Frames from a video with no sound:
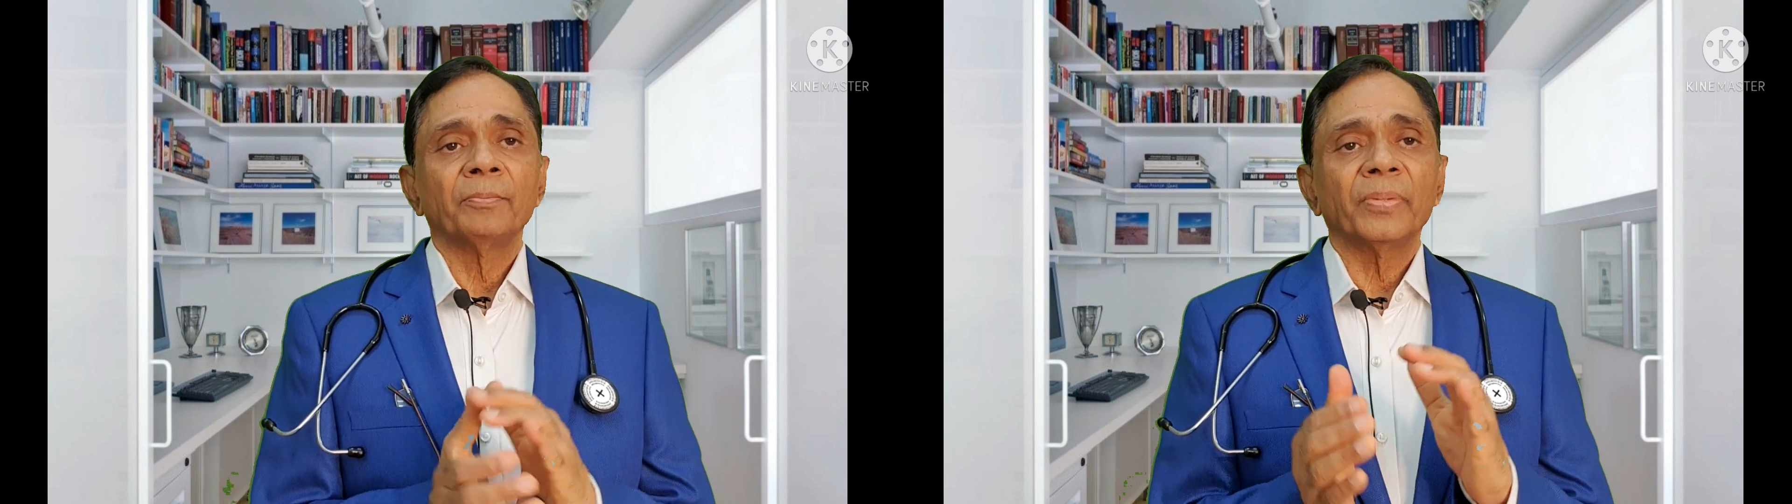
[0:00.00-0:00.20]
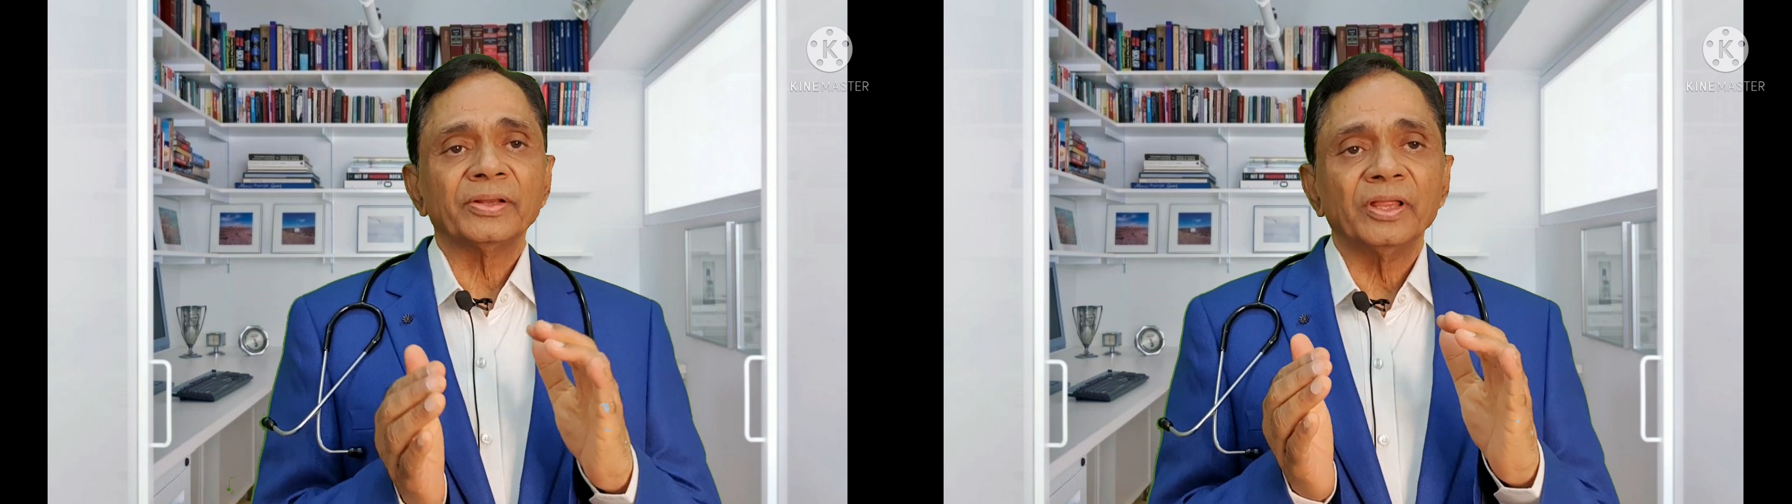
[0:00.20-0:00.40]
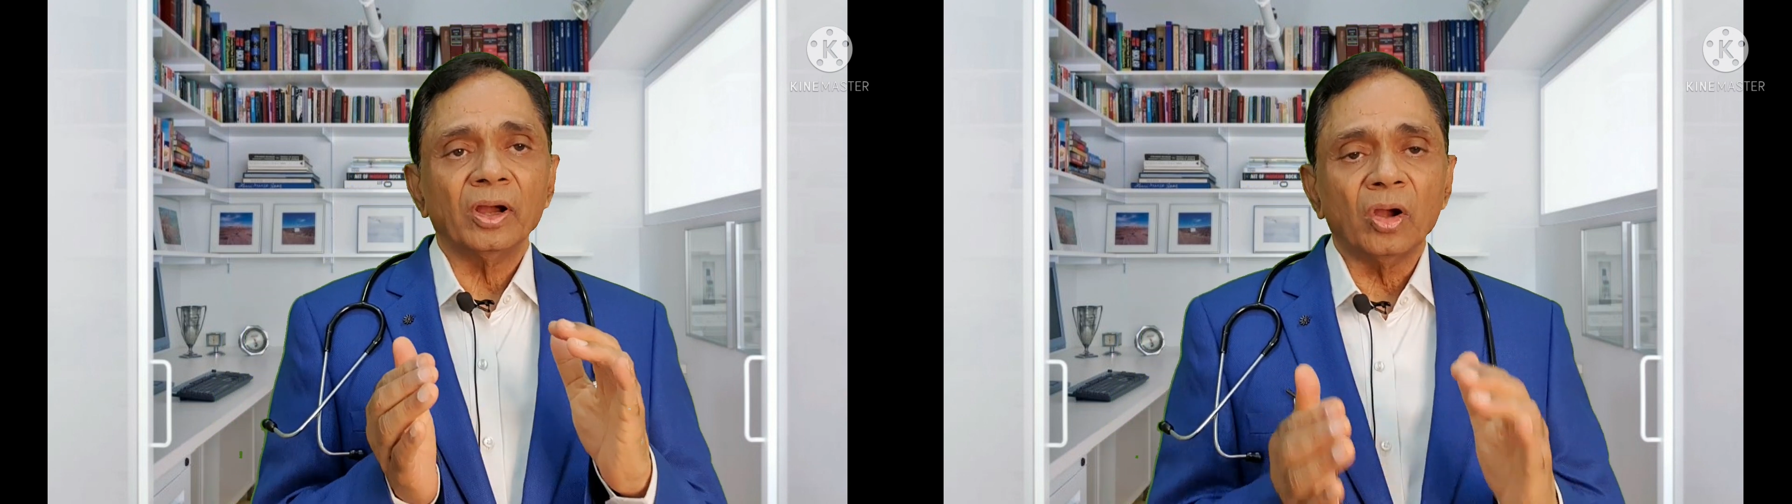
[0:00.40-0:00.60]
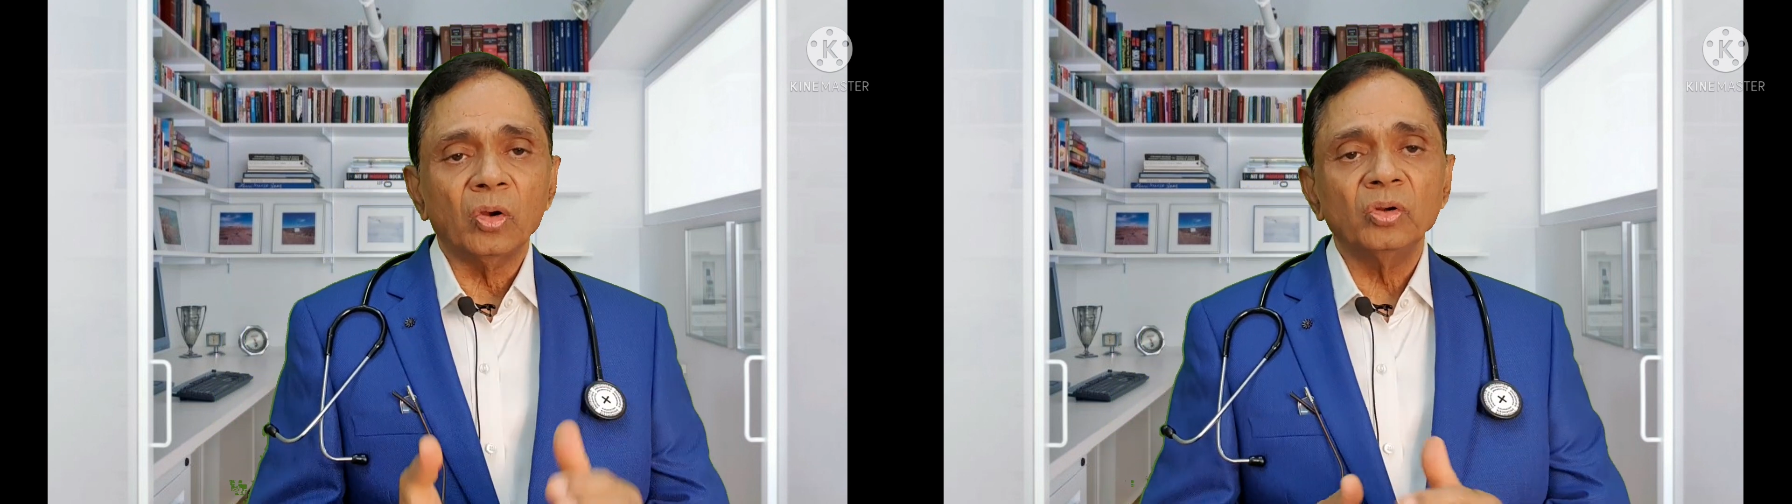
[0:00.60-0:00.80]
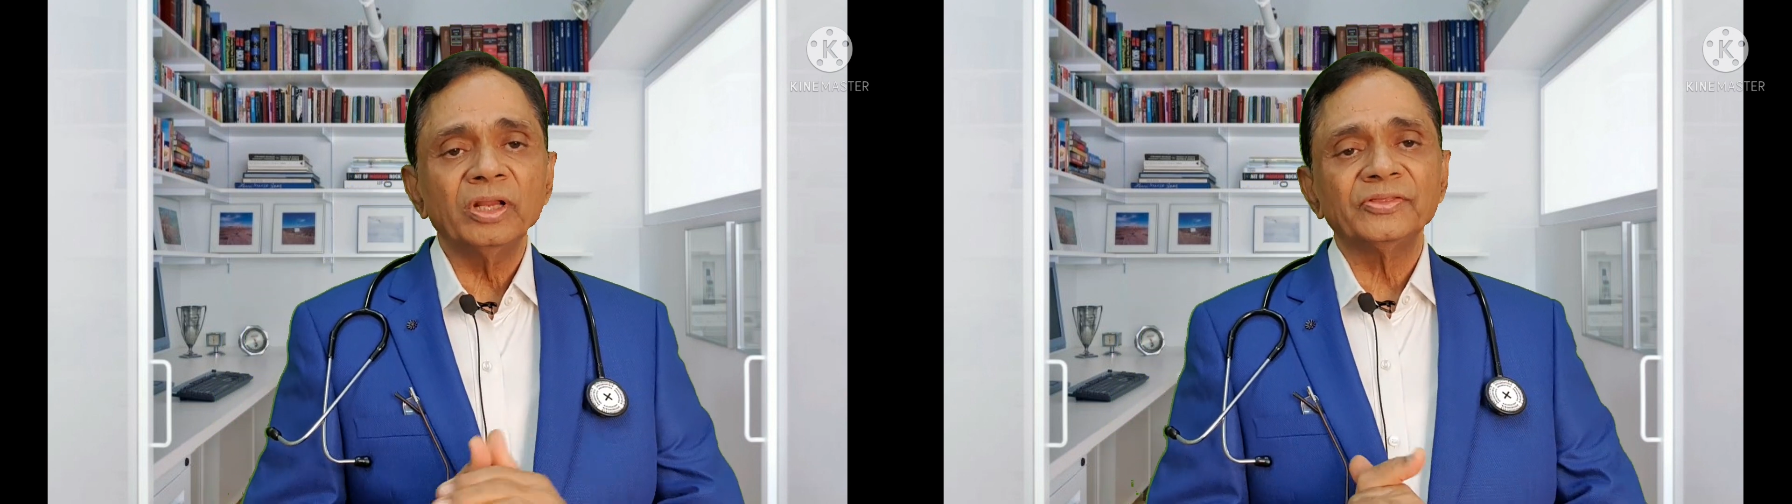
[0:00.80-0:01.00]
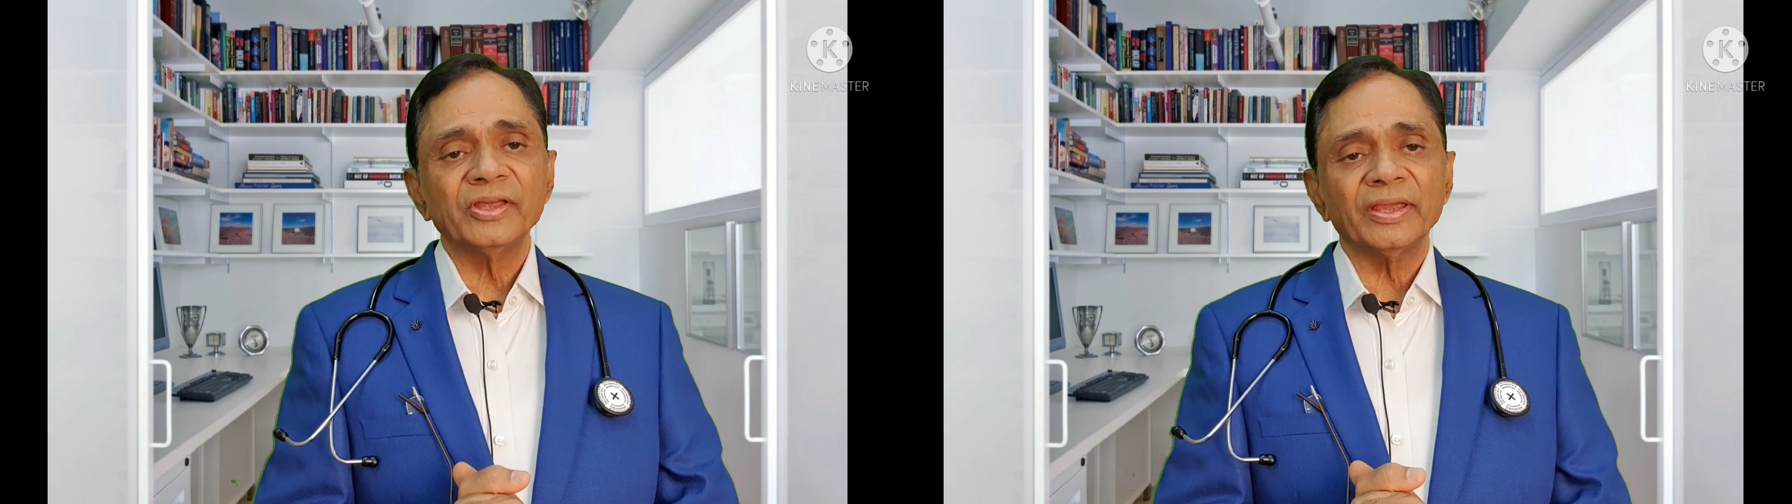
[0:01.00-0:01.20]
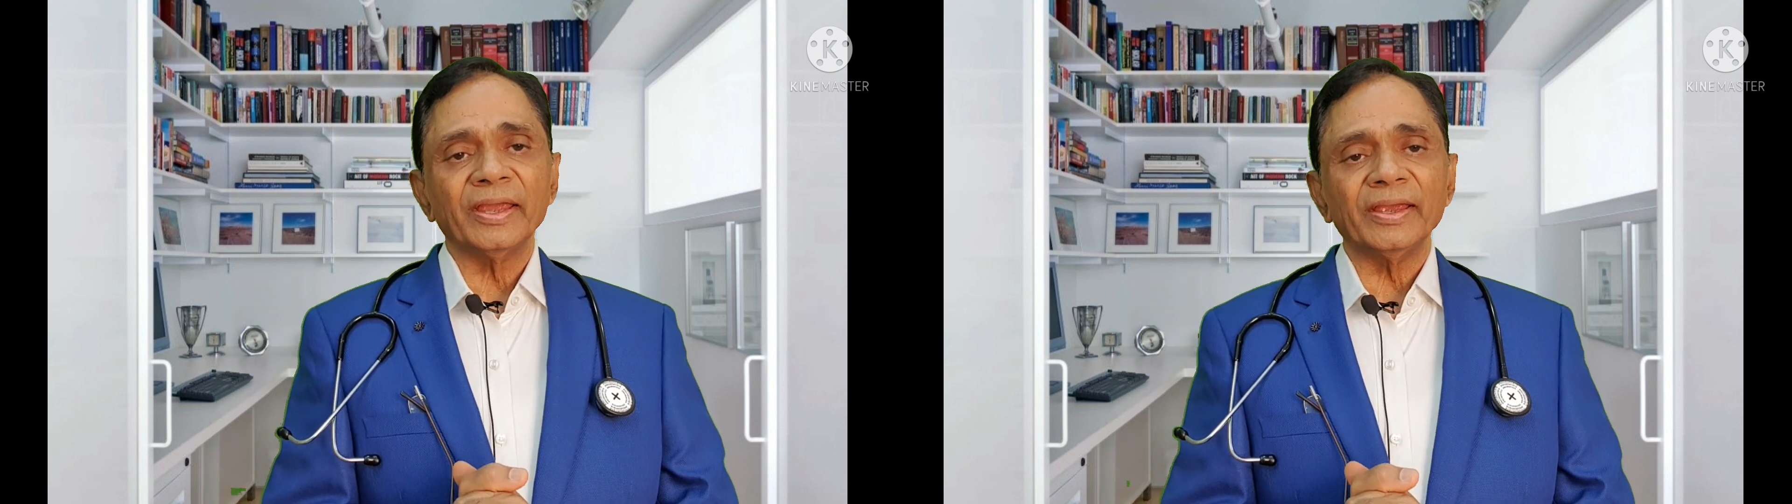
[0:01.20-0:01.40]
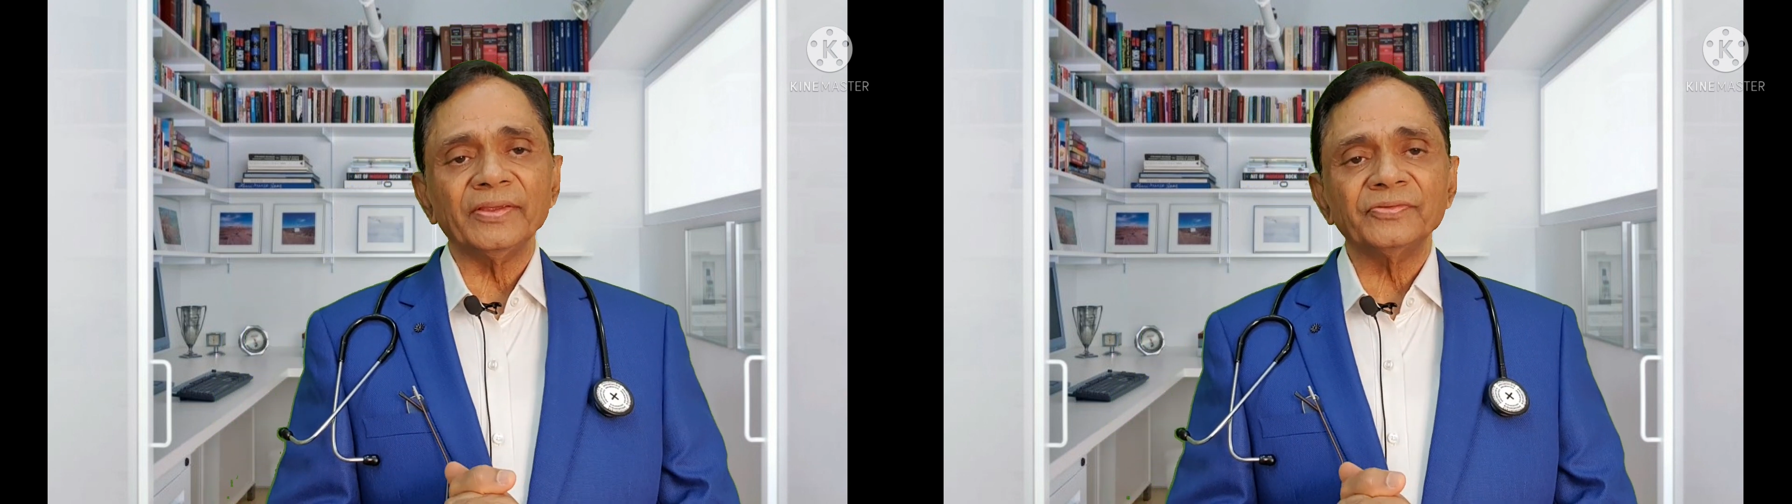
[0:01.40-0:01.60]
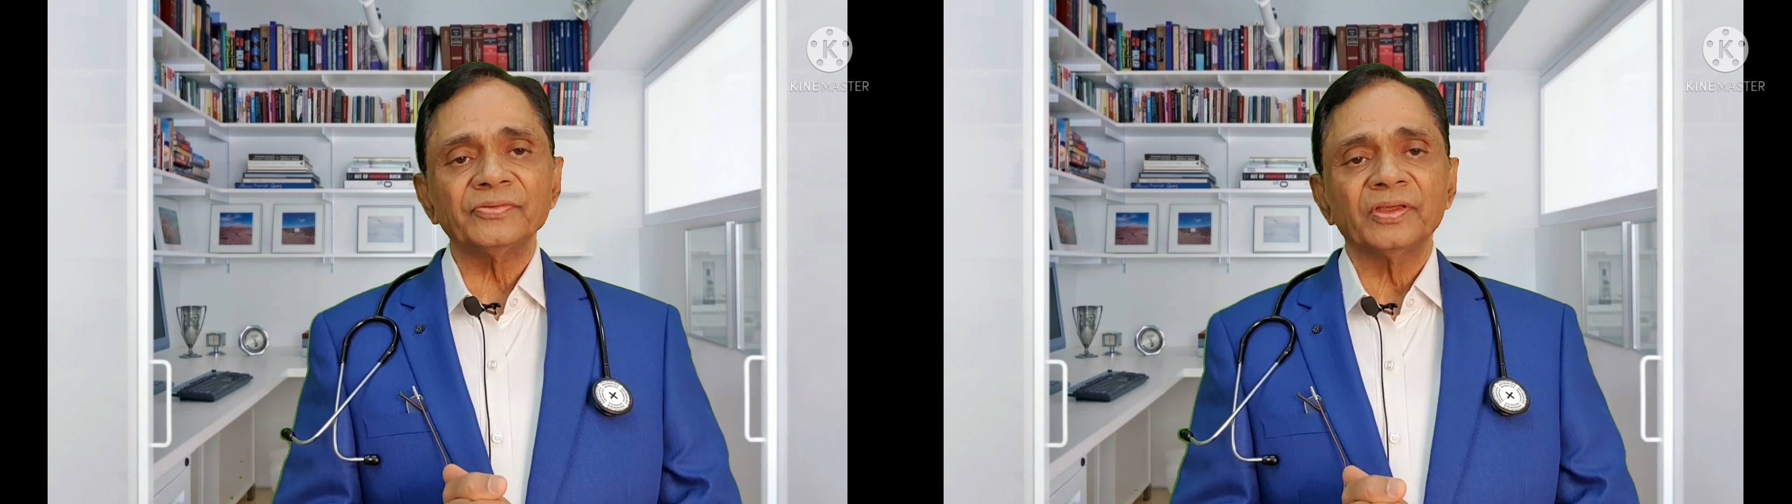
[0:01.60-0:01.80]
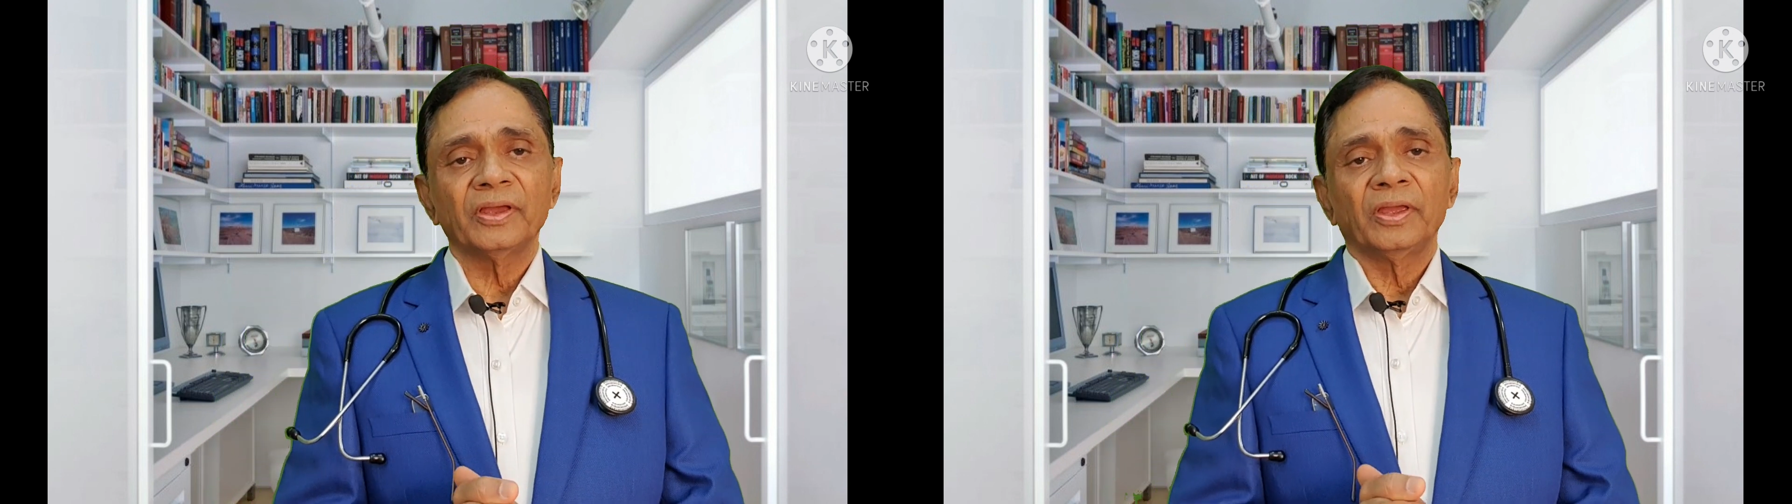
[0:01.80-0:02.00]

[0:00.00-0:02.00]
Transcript: But the only thing is